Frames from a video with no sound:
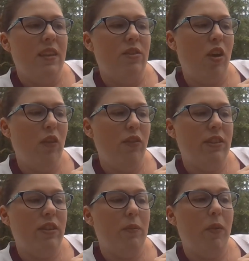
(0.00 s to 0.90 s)

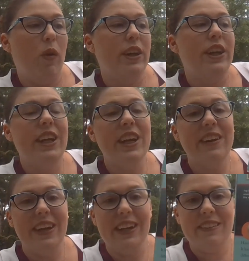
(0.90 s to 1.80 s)
Dolphins are more
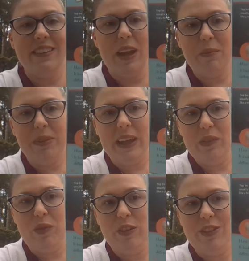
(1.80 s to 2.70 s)
curious and
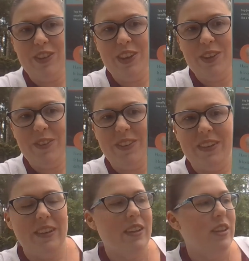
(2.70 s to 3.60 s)
playful too.
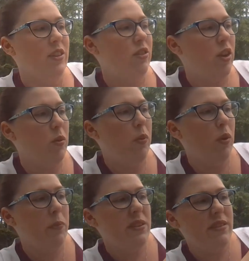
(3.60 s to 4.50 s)
So
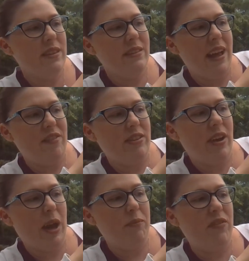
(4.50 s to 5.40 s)
porpoises have a
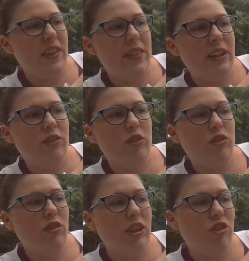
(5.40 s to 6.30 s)
top fin that's
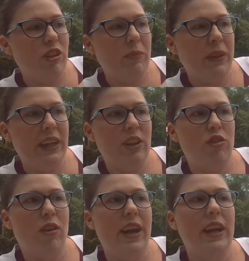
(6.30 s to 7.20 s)
usually shaped like a
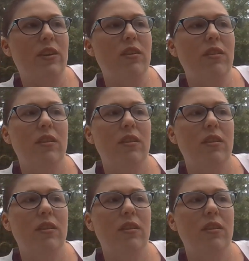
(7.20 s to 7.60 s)
triangle,